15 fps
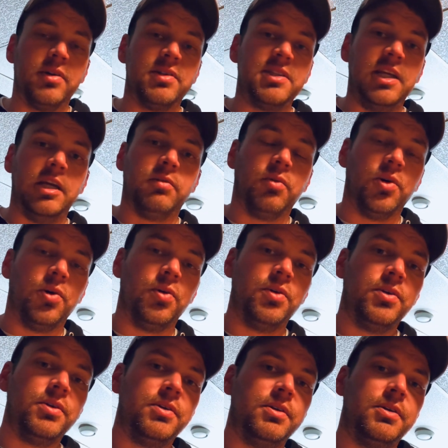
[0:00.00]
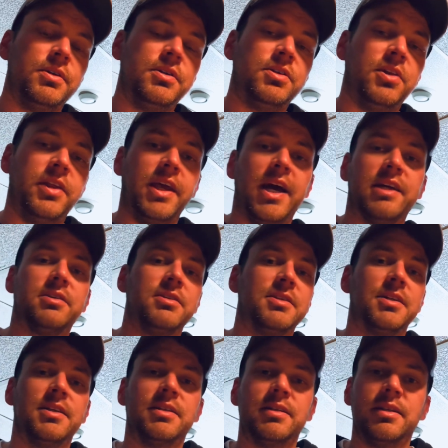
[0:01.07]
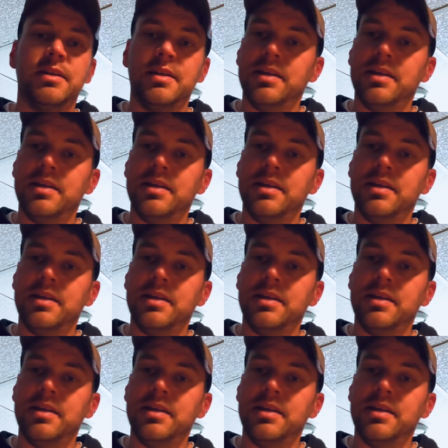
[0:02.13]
sequel to The Exorcist.